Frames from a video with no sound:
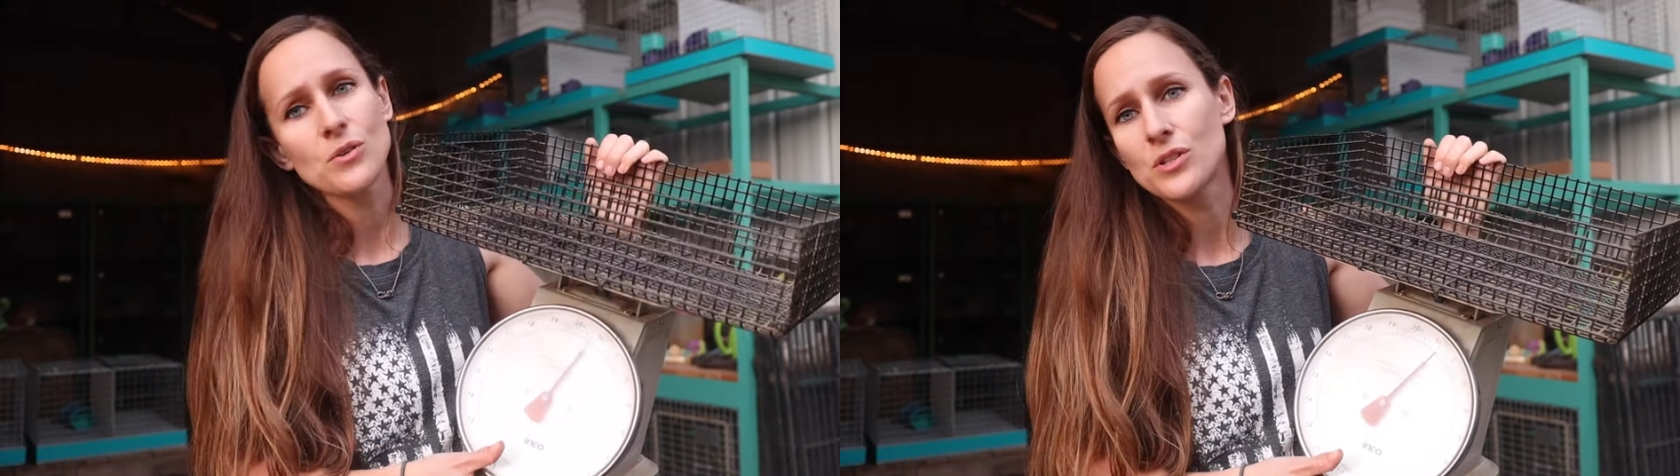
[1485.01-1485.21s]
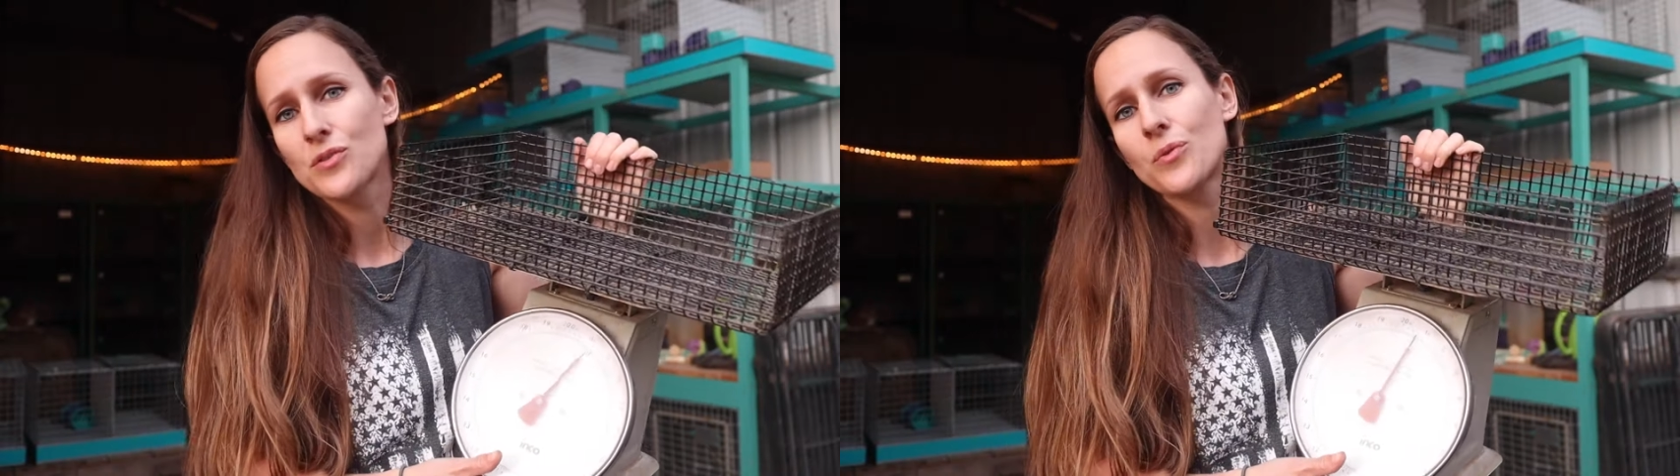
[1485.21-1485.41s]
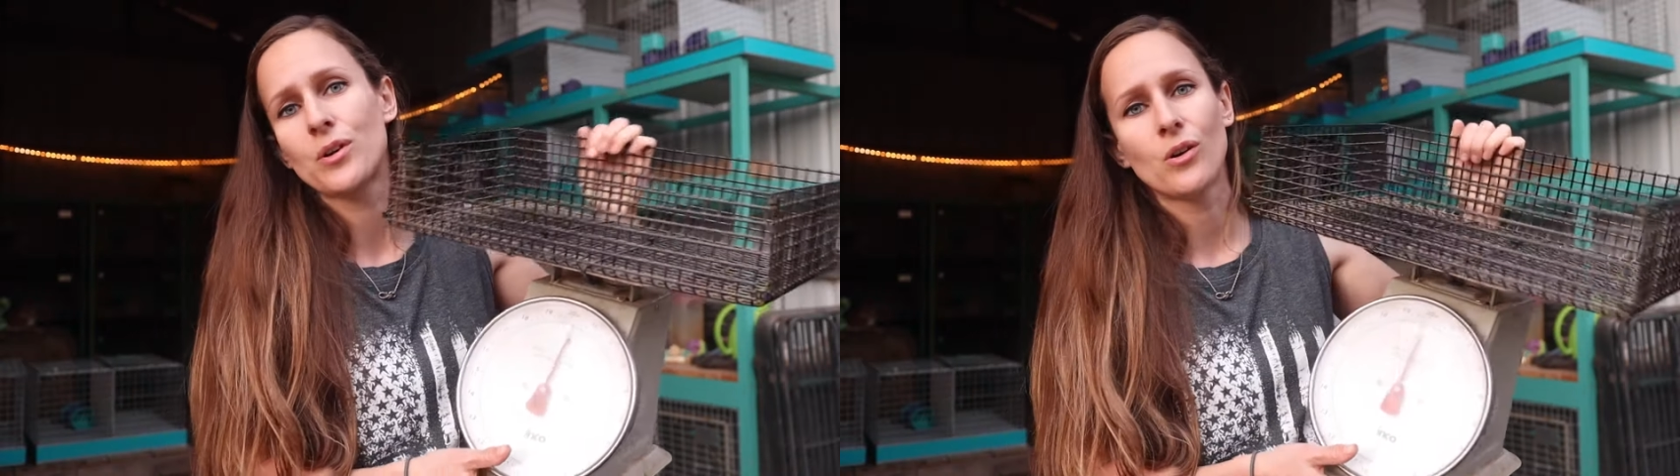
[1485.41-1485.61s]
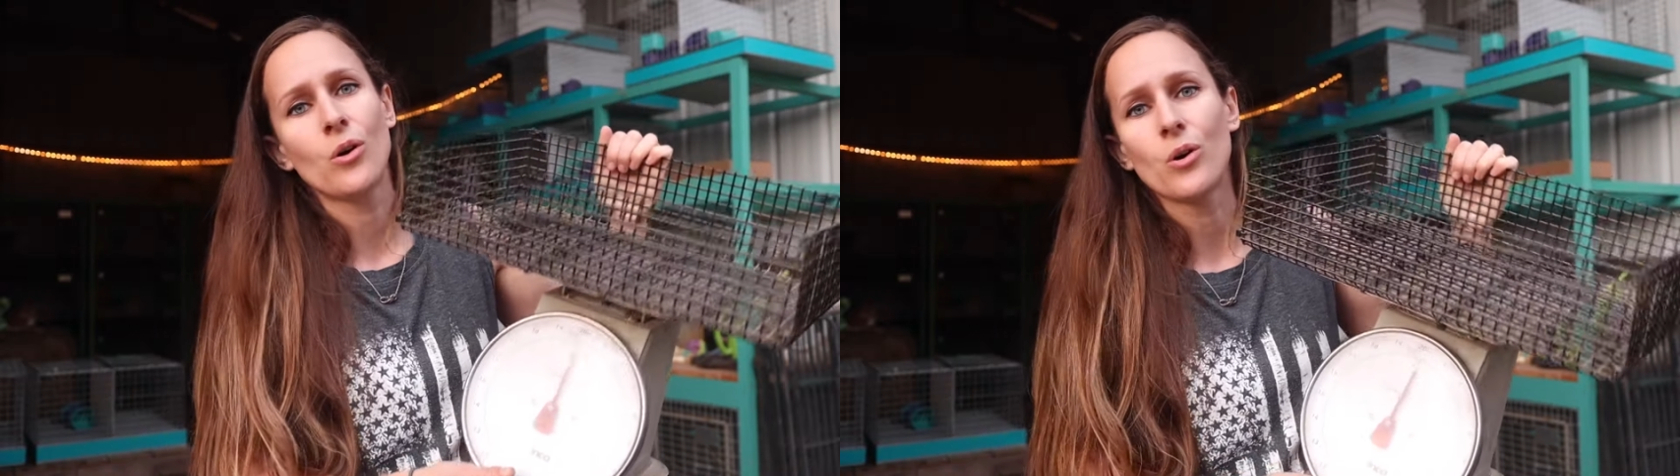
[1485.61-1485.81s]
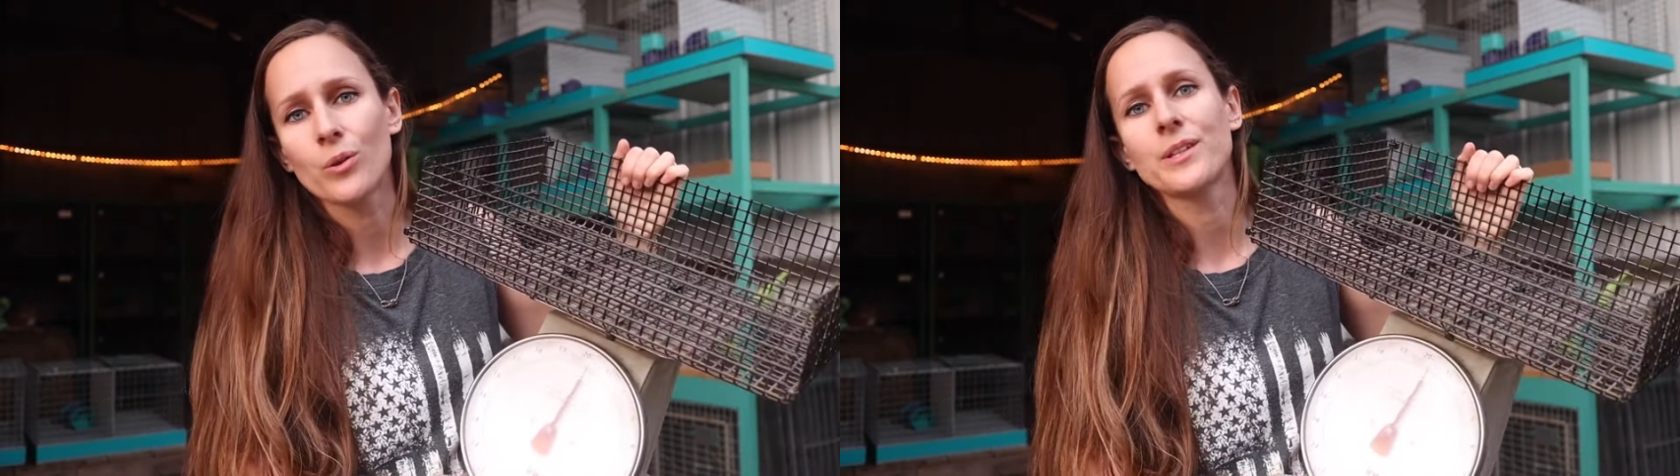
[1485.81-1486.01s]
uses for it
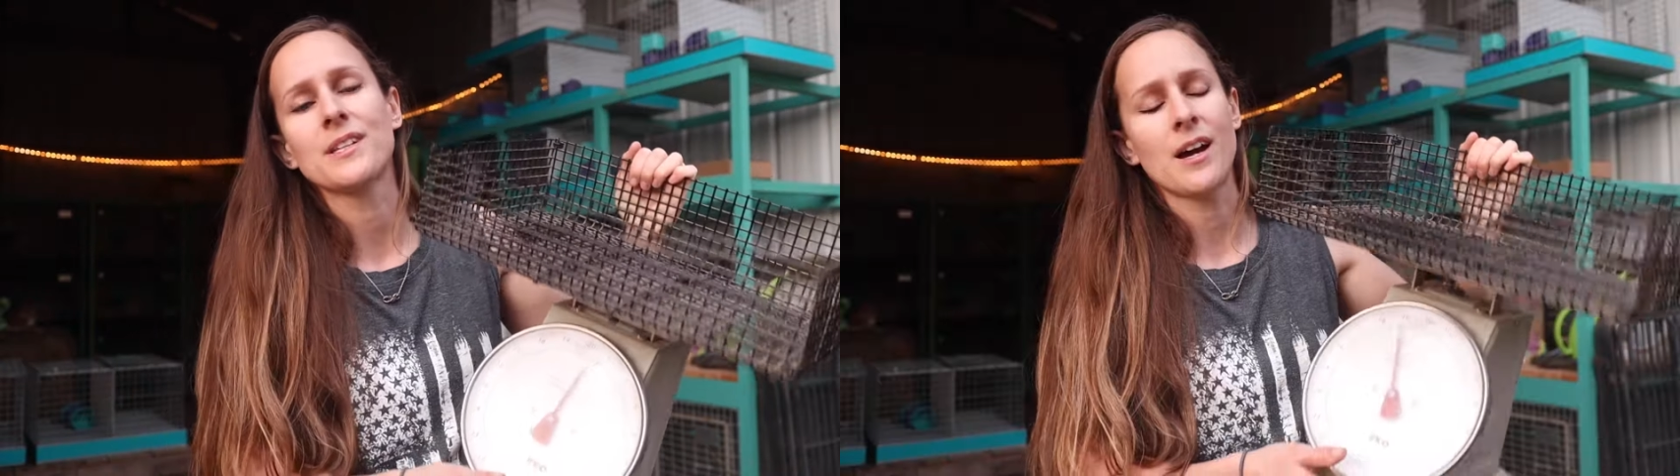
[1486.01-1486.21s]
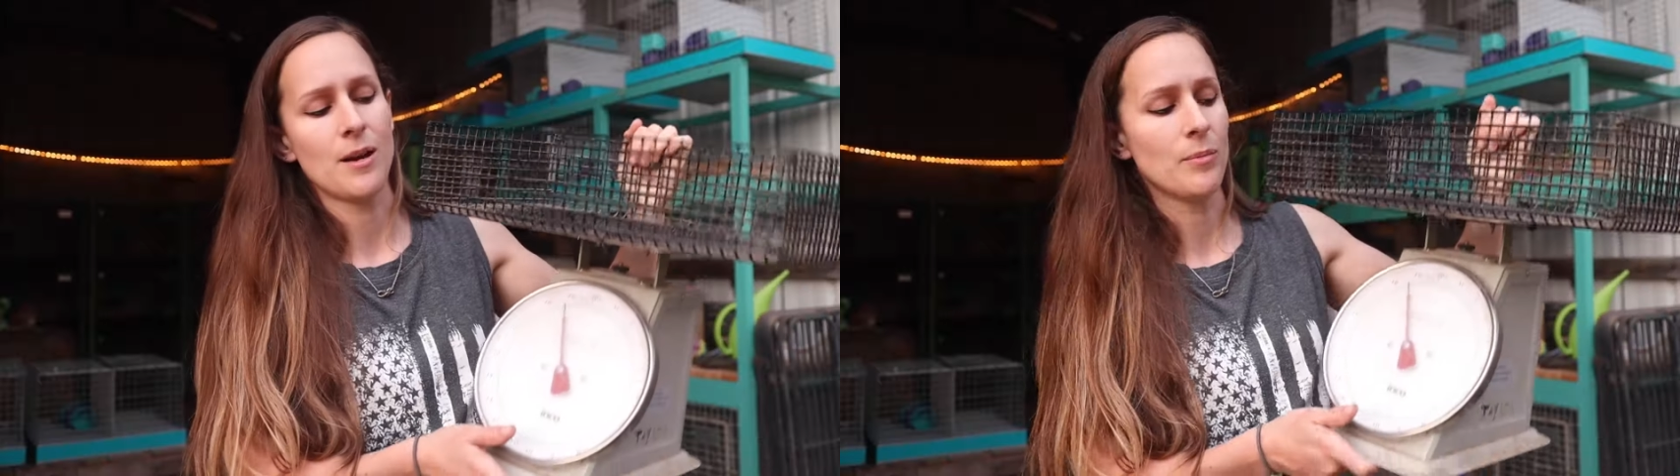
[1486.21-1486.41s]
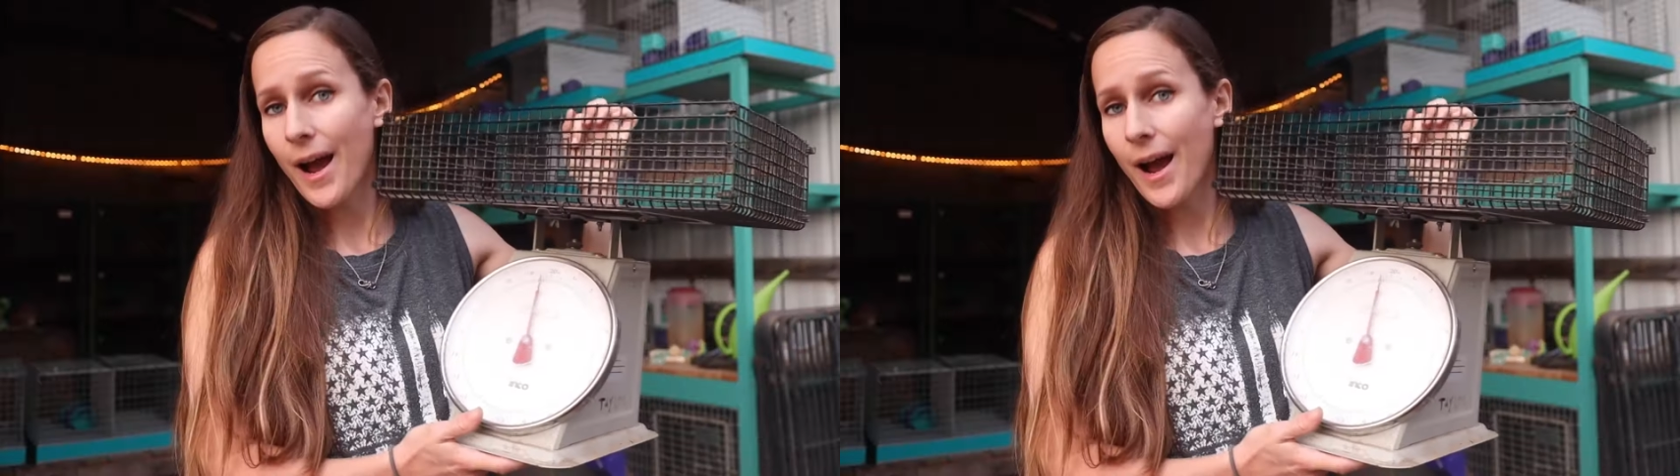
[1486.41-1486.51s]
all the time.